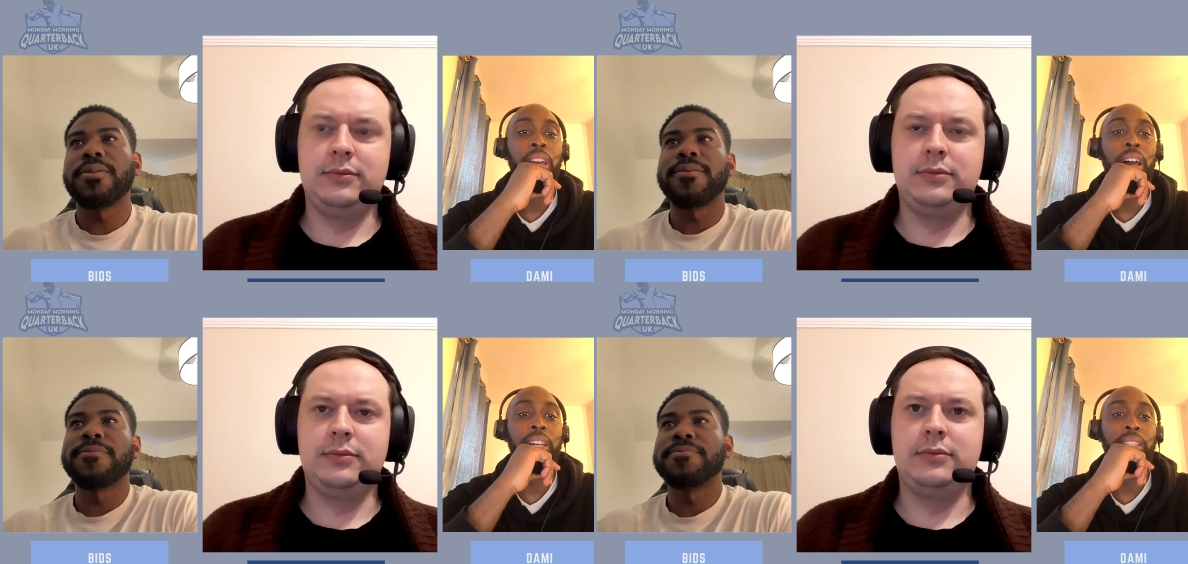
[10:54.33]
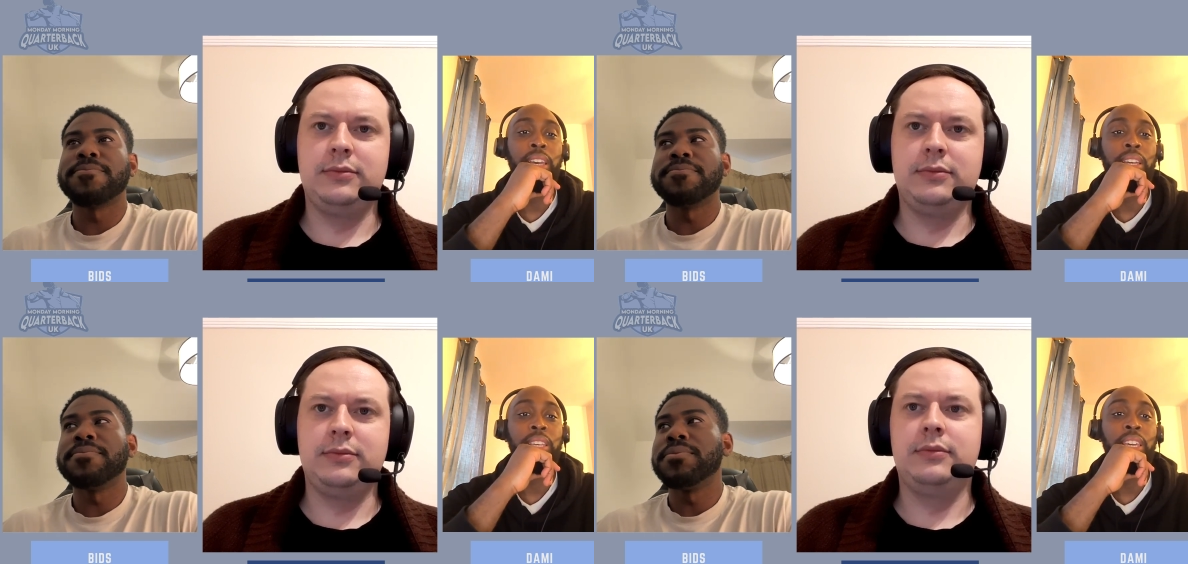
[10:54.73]
Speaker 1: and
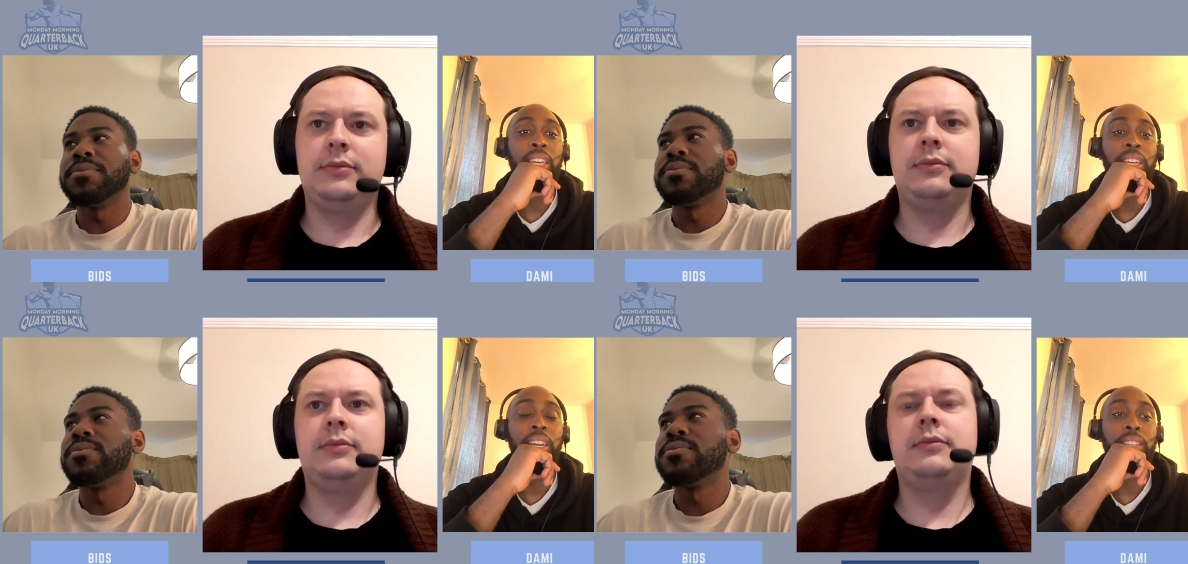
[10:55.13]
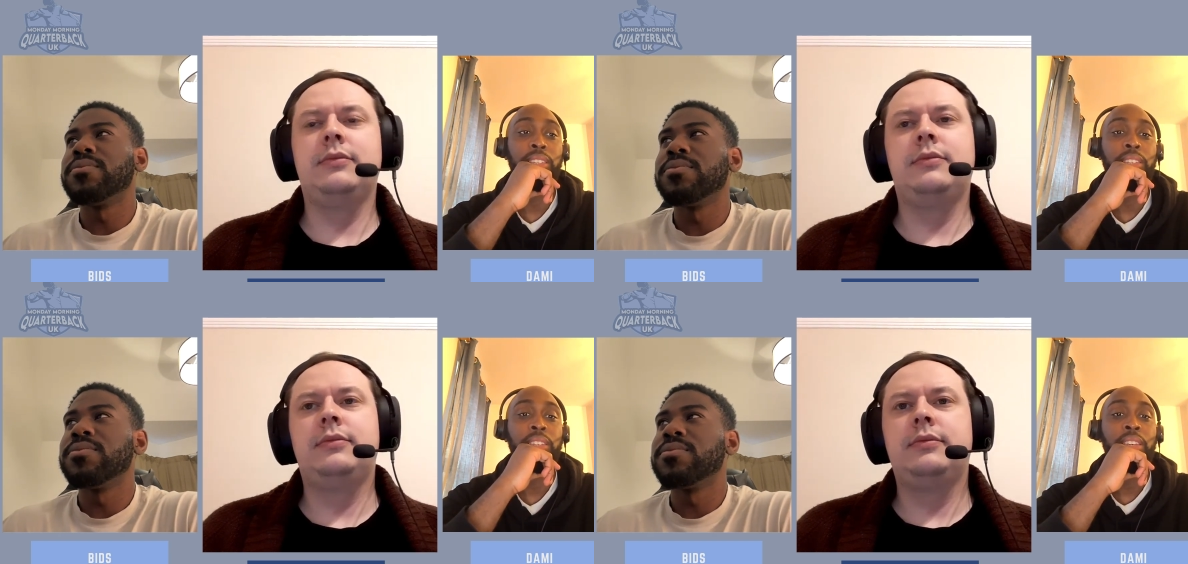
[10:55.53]
then he
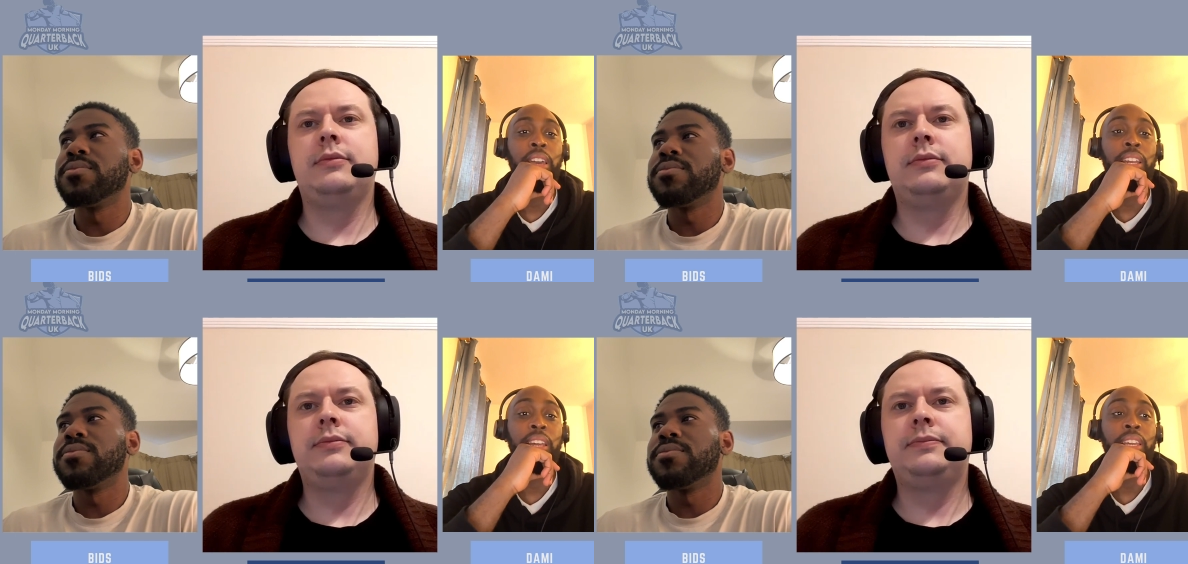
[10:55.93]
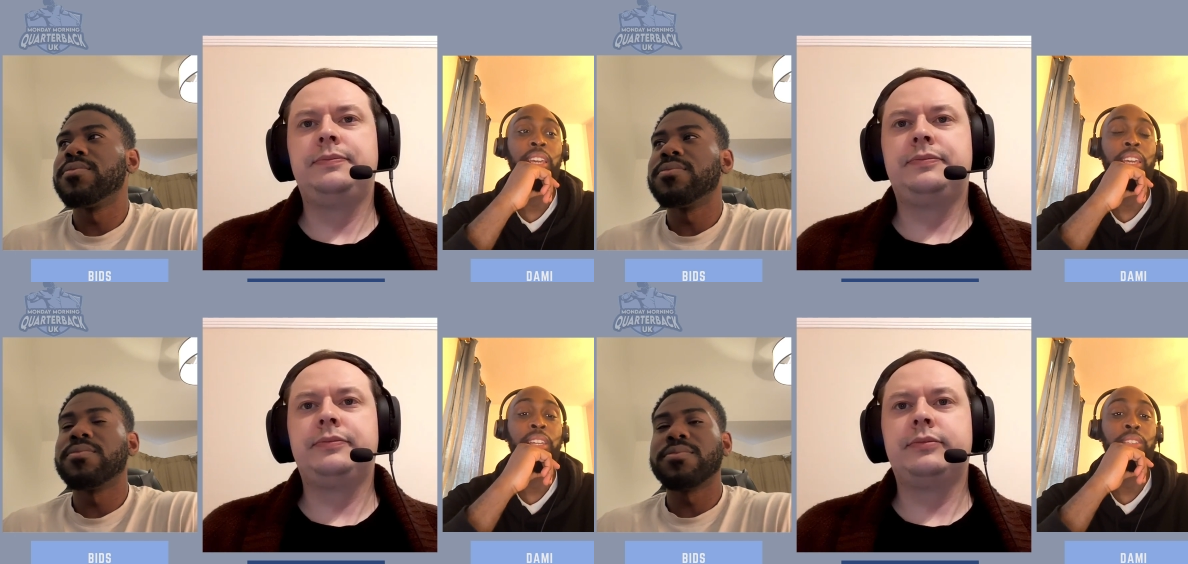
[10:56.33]
gets and then
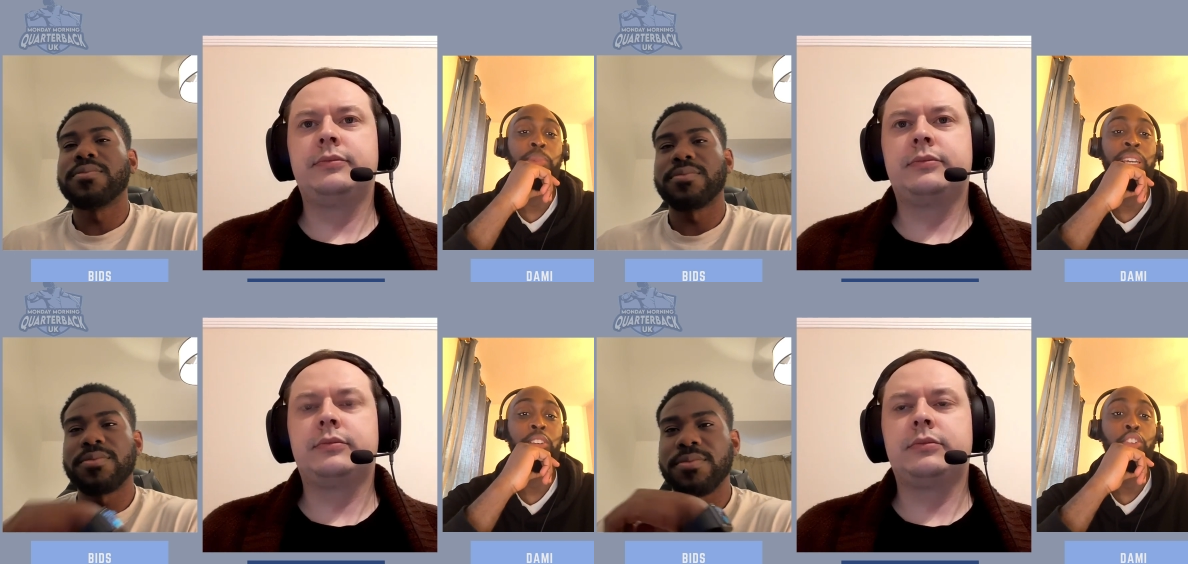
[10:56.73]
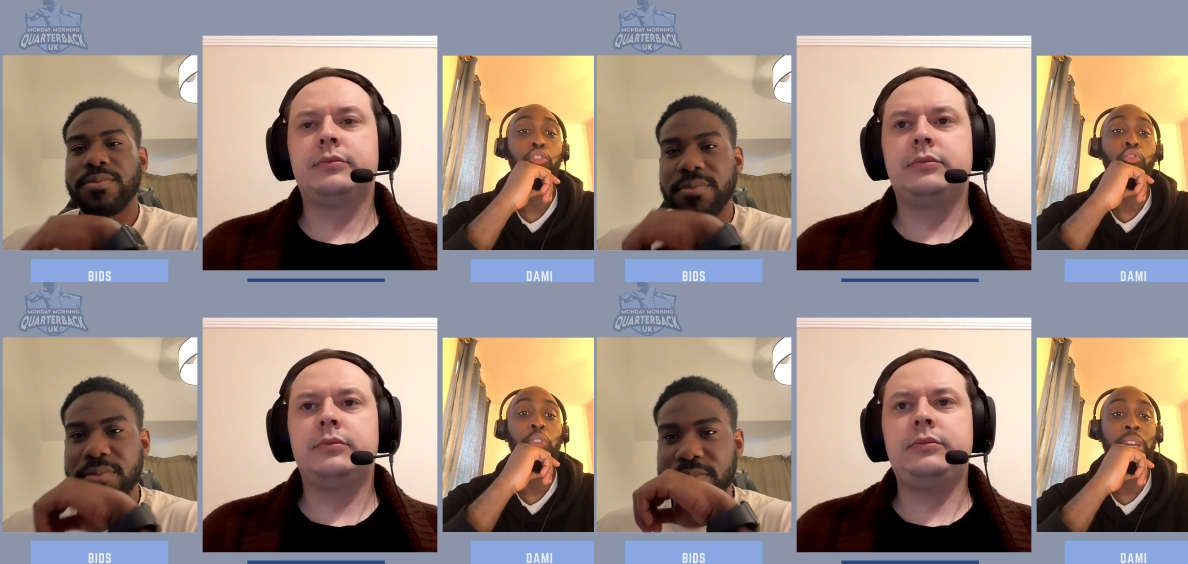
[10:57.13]
he gets made to
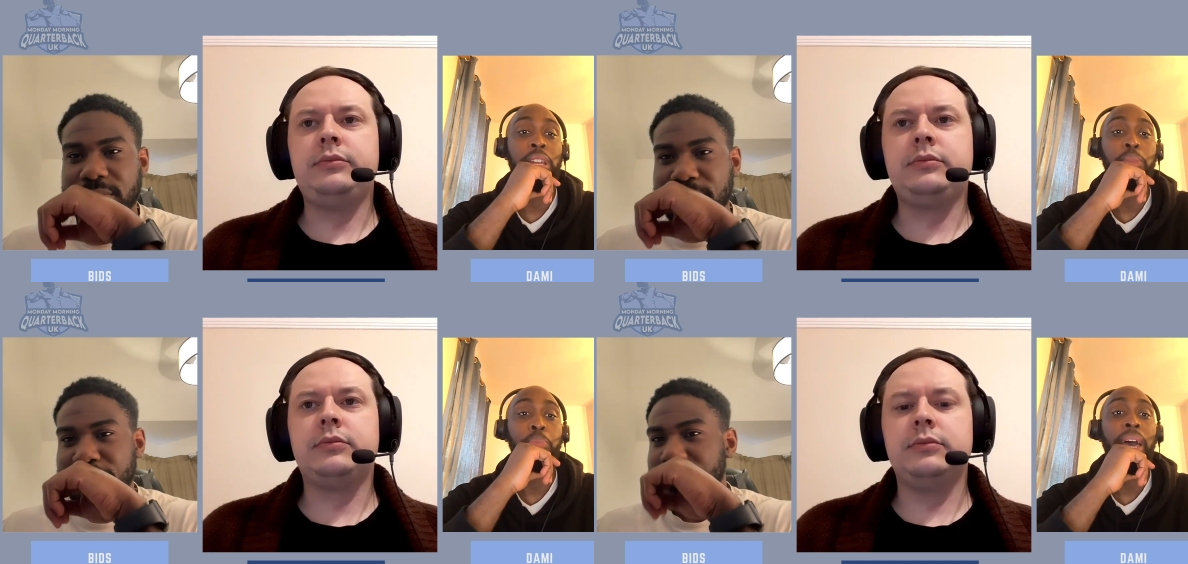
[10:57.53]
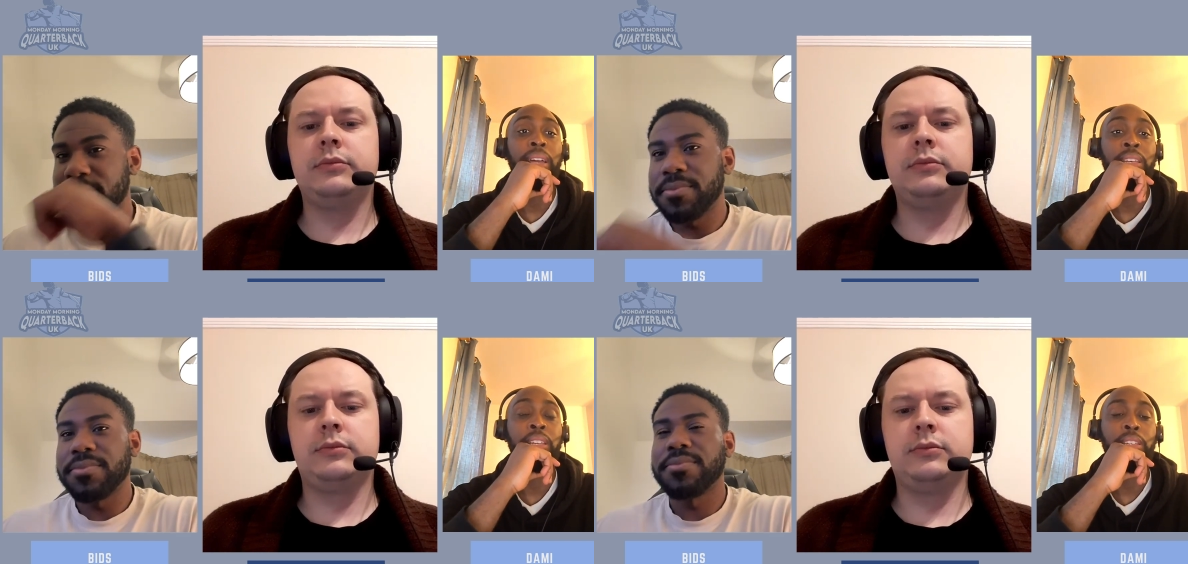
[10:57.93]
look really
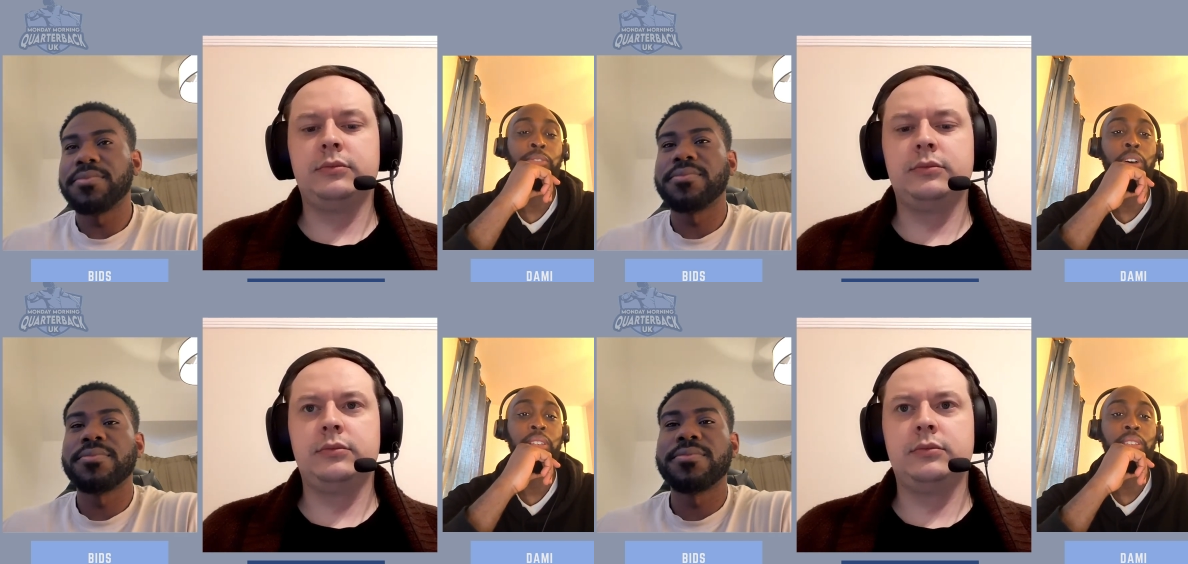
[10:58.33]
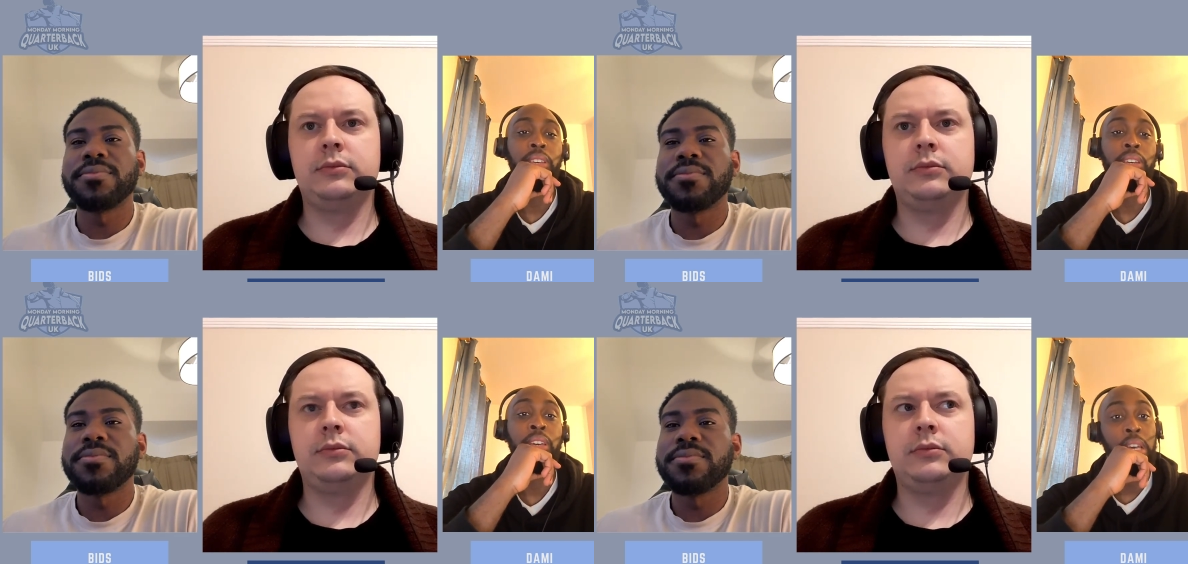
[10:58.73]
bad in his first year?